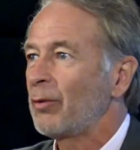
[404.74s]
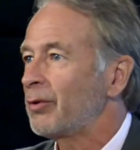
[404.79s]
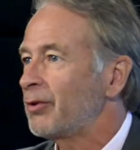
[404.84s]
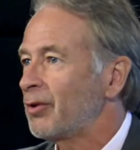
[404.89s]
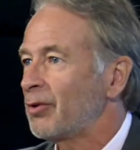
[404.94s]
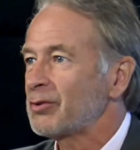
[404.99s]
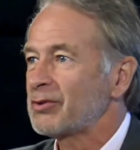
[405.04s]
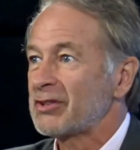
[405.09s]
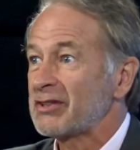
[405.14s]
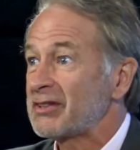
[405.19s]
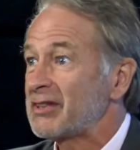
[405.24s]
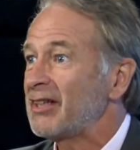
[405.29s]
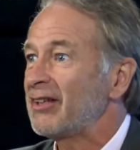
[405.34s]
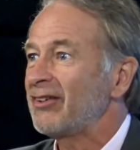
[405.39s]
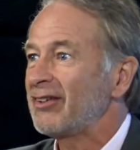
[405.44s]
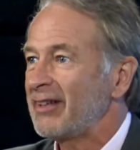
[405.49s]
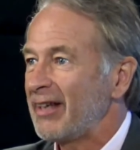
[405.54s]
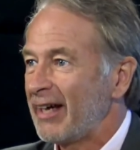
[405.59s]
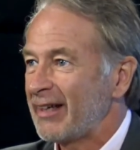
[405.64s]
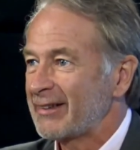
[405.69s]
no one knows it's
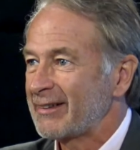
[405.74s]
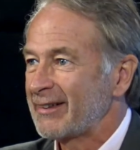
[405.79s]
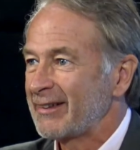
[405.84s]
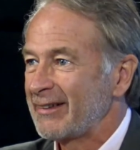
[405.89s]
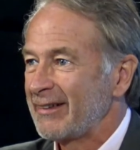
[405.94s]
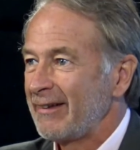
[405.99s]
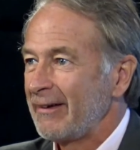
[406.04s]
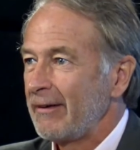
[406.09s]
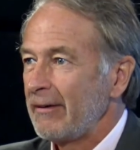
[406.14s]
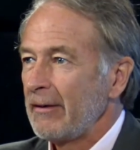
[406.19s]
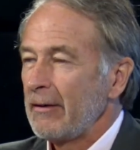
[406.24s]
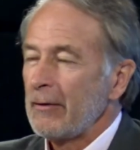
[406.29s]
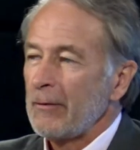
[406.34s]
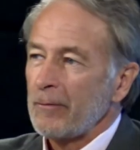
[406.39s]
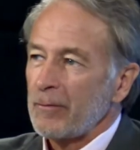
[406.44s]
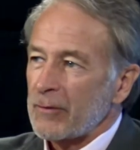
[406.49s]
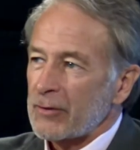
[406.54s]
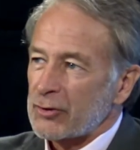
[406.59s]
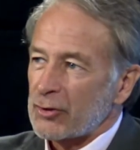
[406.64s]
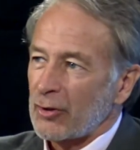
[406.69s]
here yet.
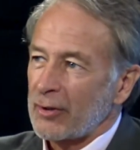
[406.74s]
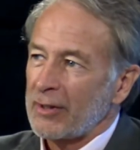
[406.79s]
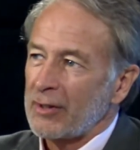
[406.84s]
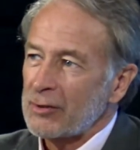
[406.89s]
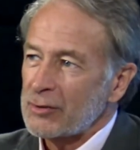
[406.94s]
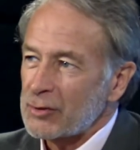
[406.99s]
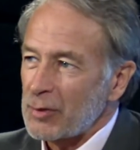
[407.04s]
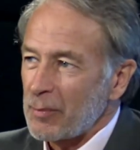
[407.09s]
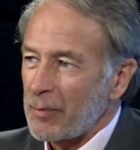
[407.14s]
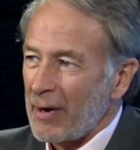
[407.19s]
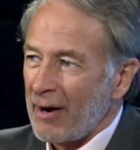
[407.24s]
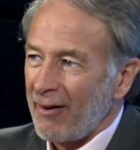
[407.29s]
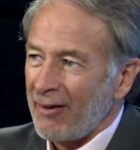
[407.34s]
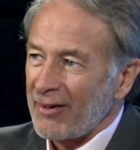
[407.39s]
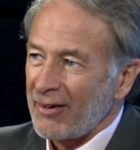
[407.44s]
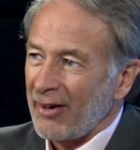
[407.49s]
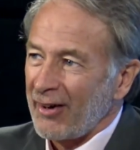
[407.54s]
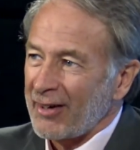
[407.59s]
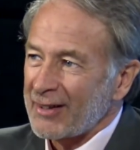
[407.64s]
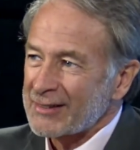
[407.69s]
So here's the
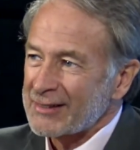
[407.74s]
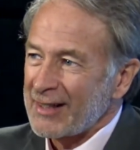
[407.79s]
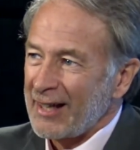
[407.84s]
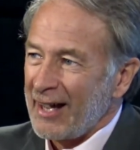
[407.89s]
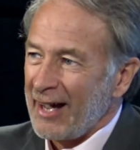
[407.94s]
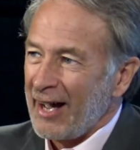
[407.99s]
paradox.